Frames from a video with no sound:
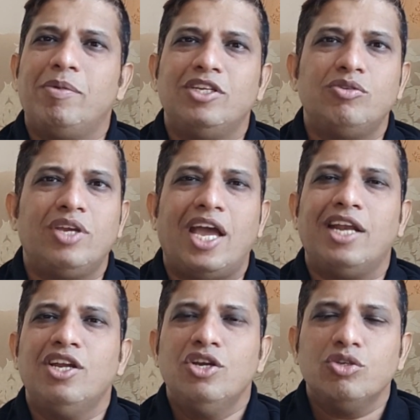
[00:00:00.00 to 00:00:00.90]
as you can
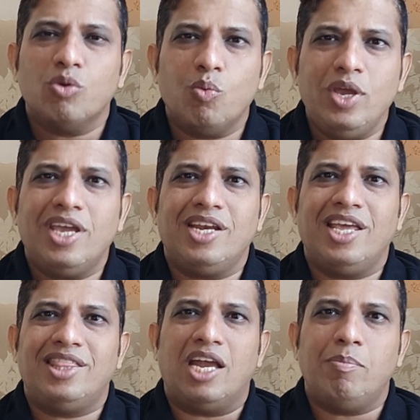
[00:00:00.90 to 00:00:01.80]
so we can
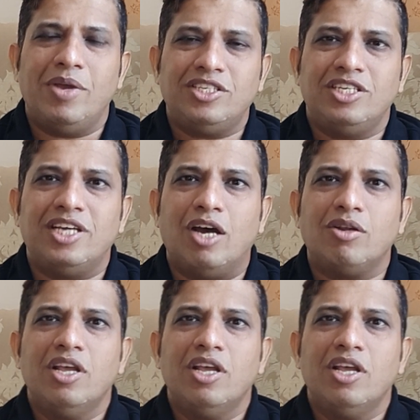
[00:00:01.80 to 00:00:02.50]
get that message out.